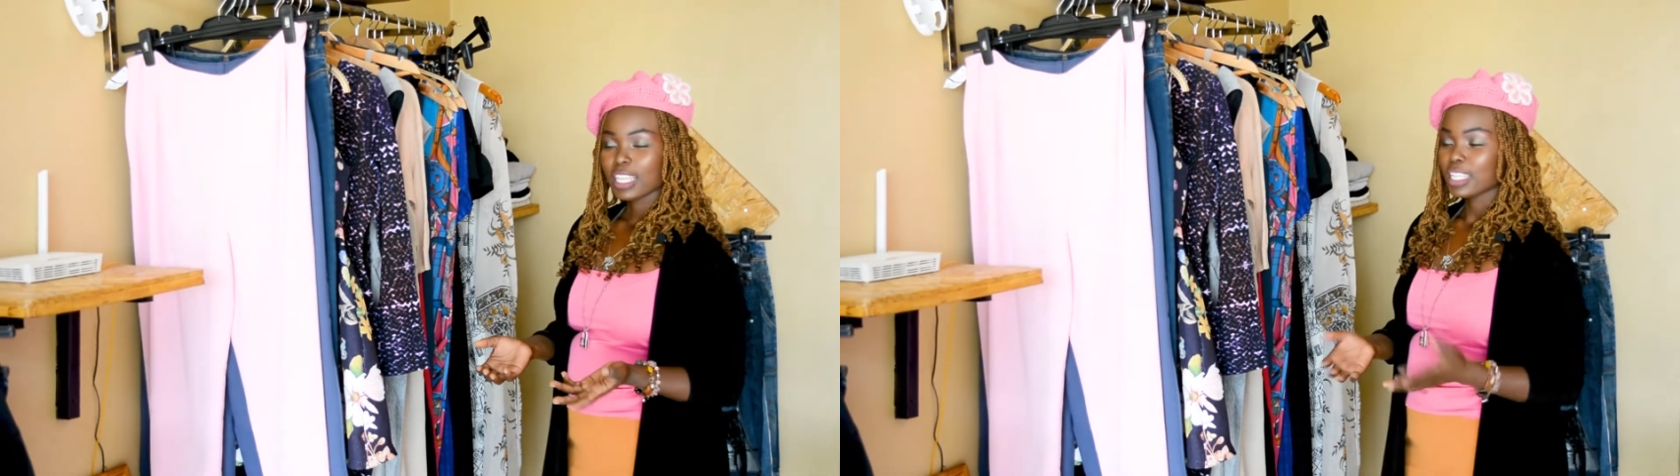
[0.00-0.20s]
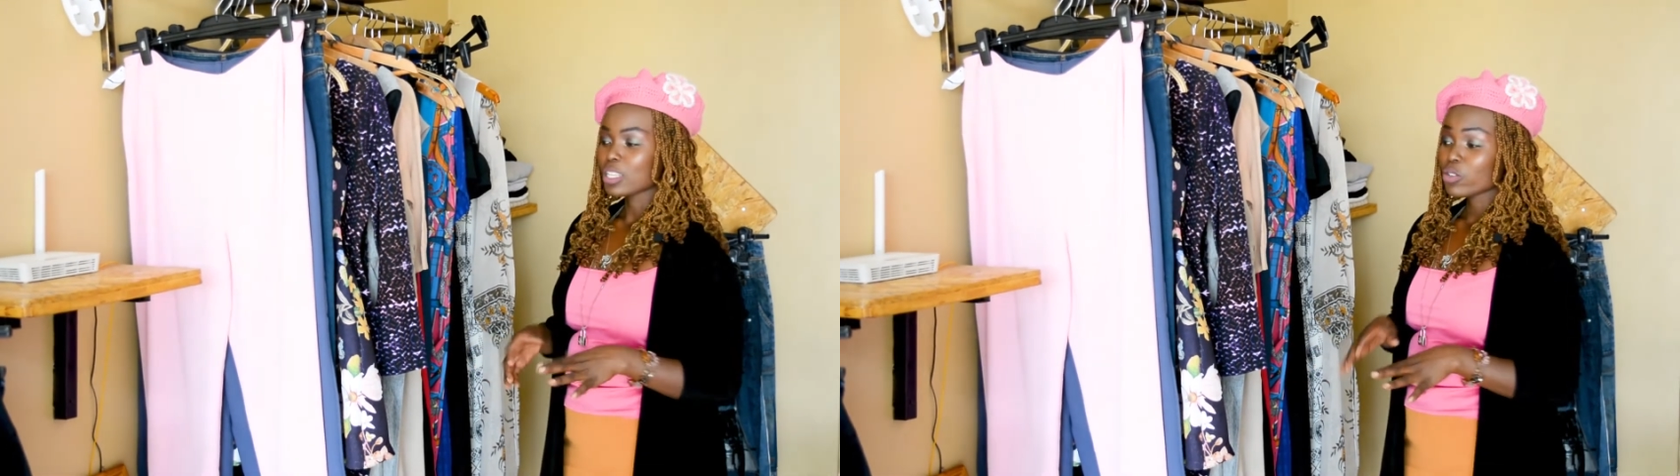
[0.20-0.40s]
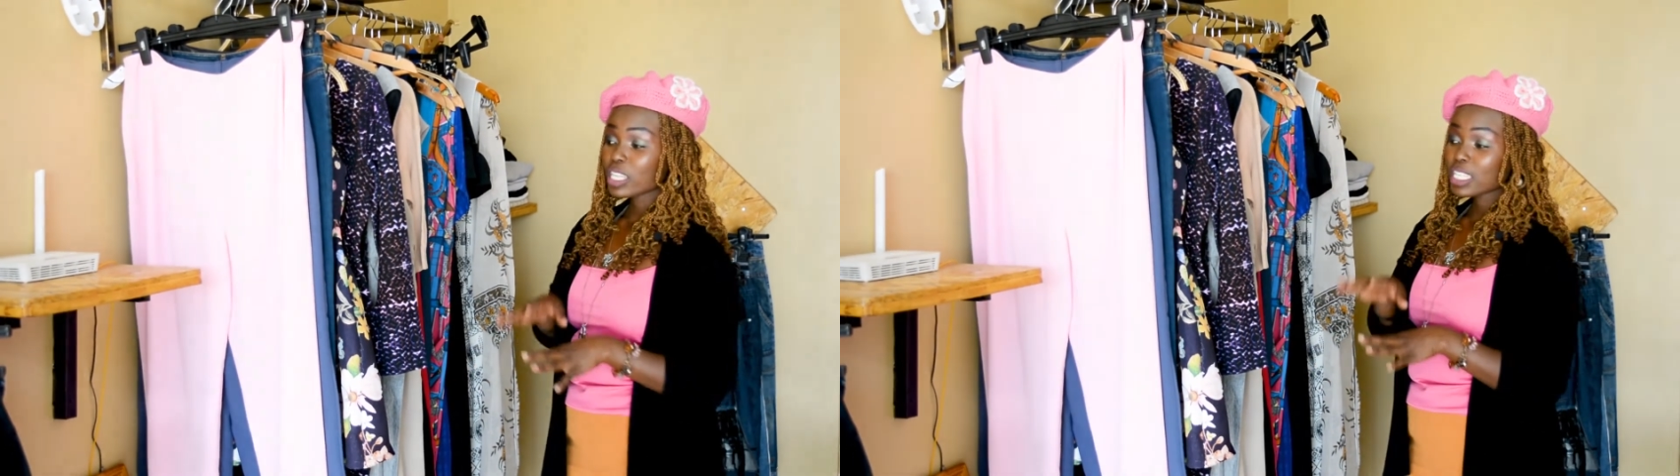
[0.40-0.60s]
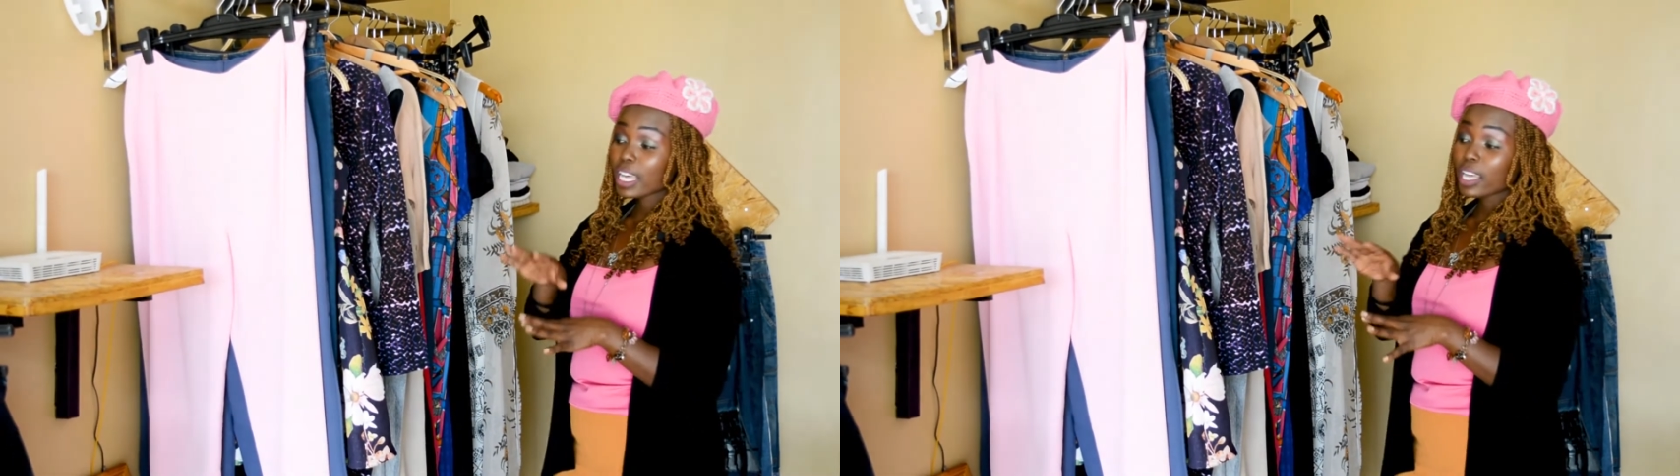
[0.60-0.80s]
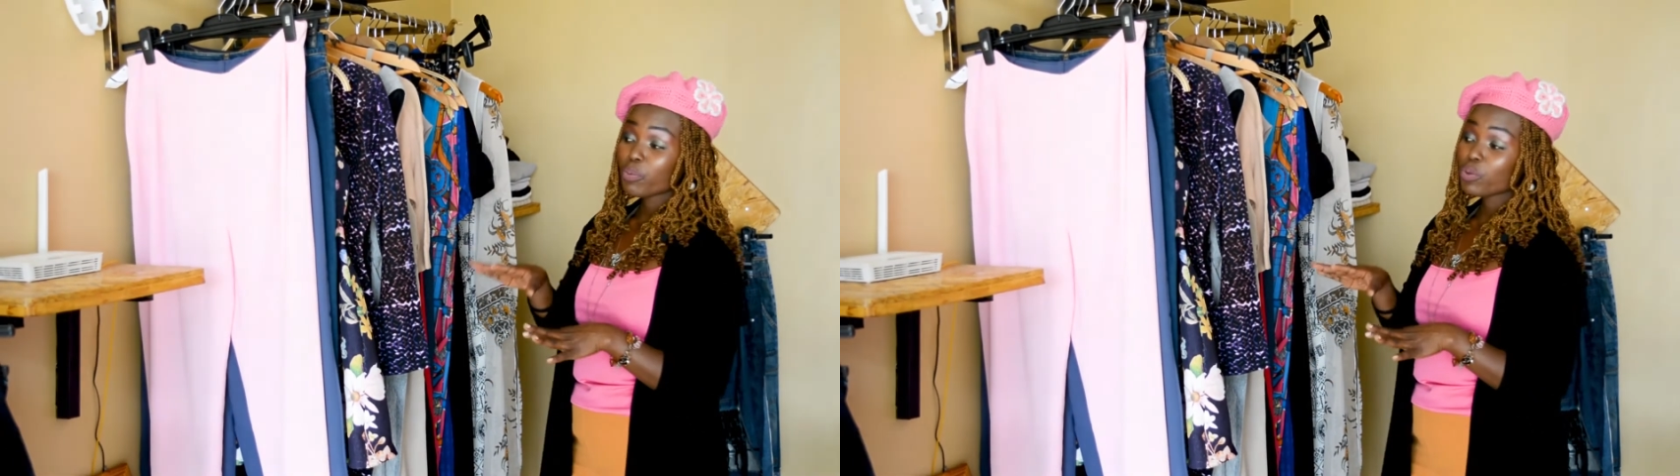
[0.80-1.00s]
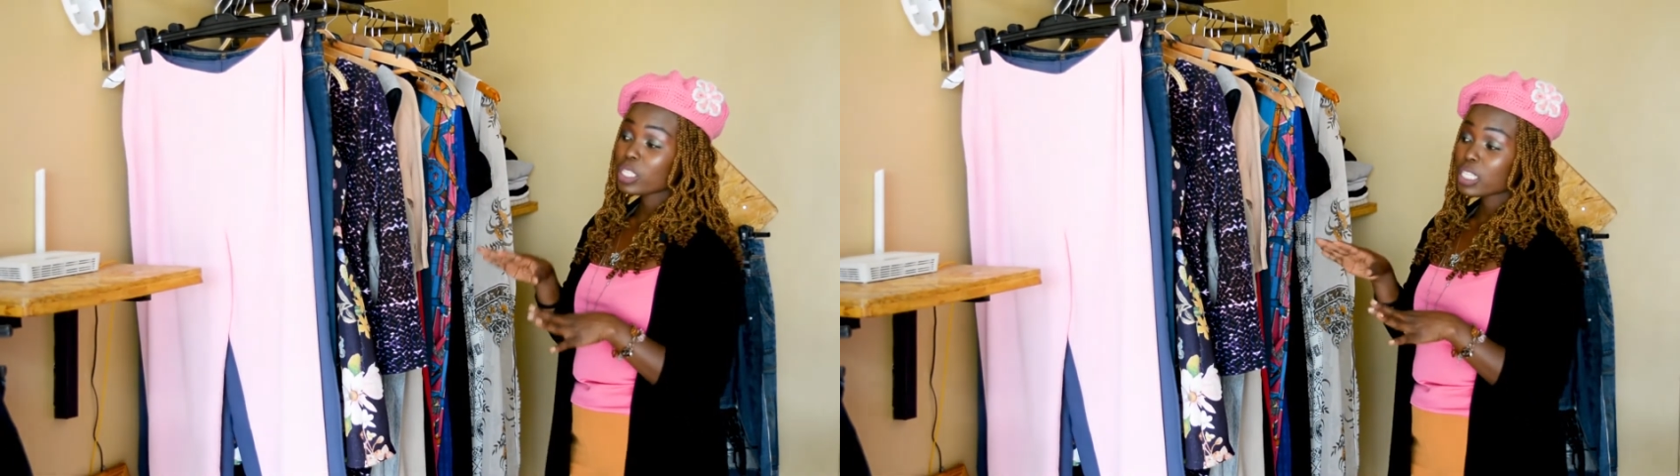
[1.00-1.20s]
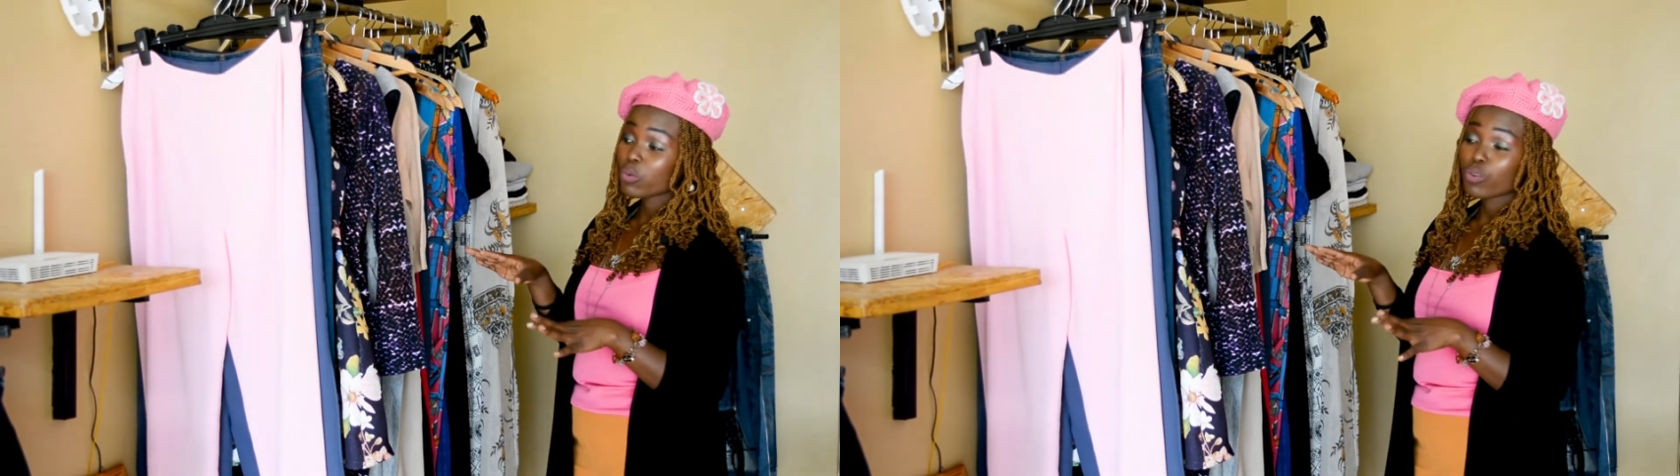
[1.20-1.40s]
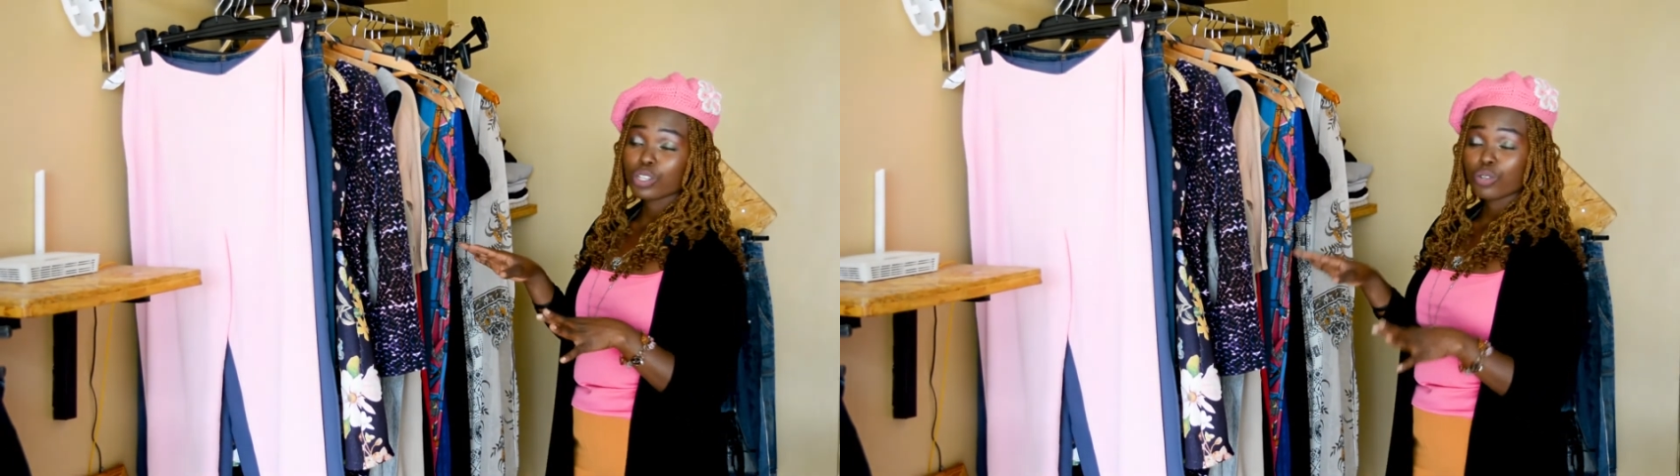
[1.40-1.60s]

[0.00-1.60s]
Yeah, so this helps you see what